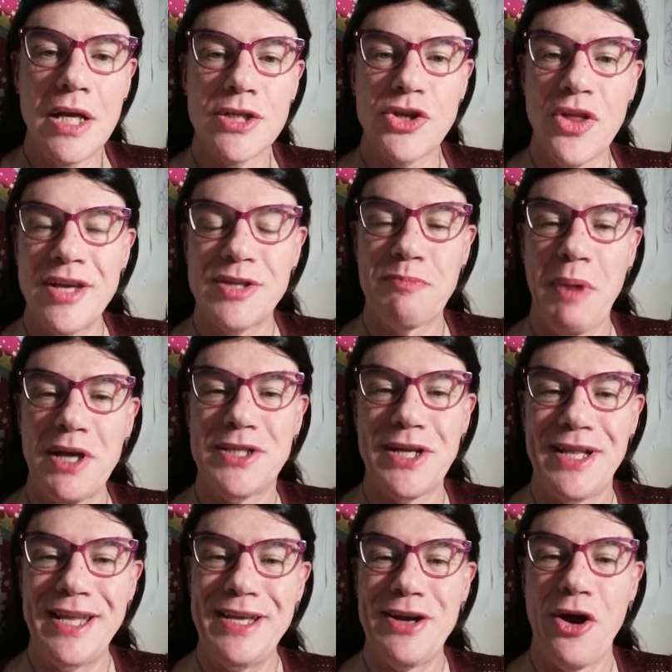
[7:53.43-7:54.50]
So they
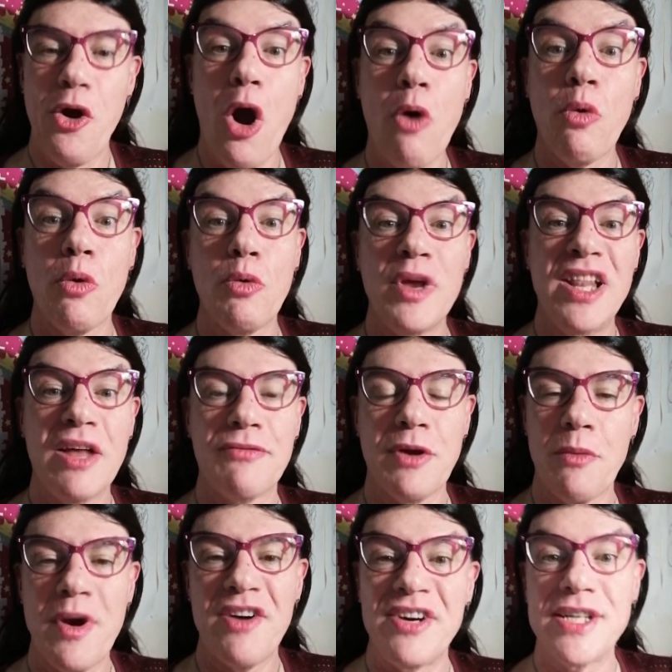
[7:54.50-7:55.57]
basically, you know, oh, well, we love
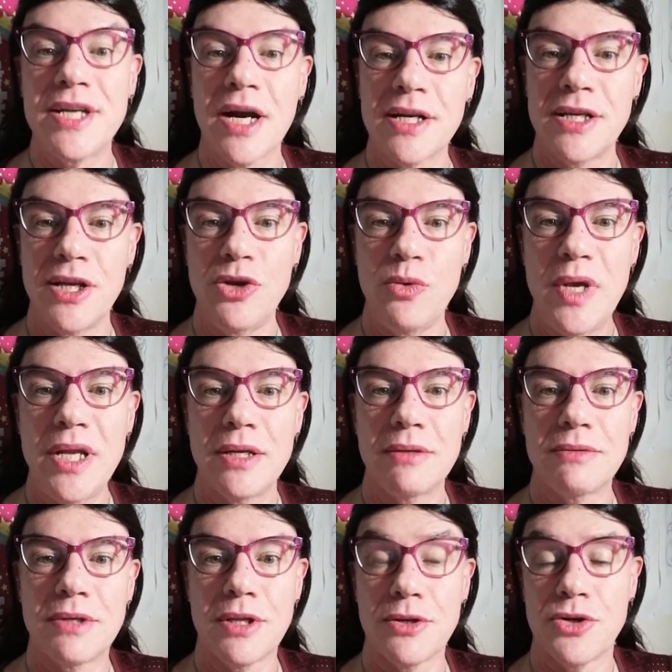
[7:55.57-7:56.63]
you. We're inducting you
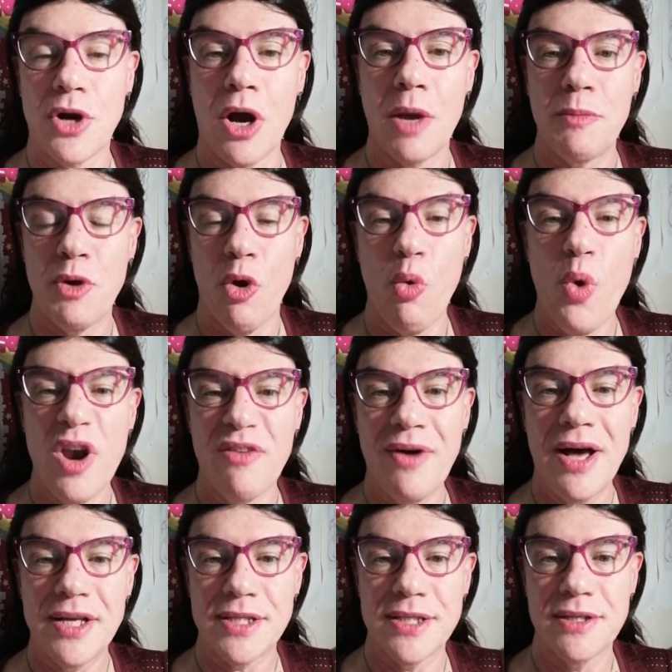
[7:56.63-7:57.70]
in to the tribe. You're one of
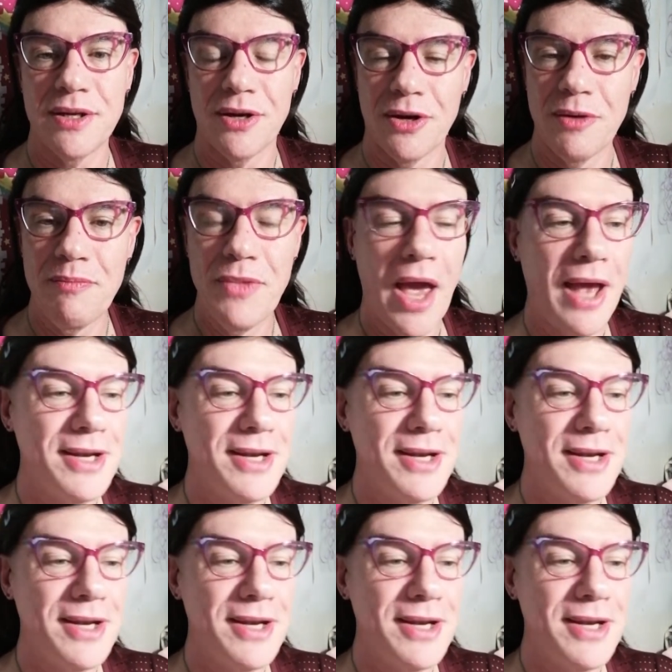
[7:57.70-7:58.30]
us, you know.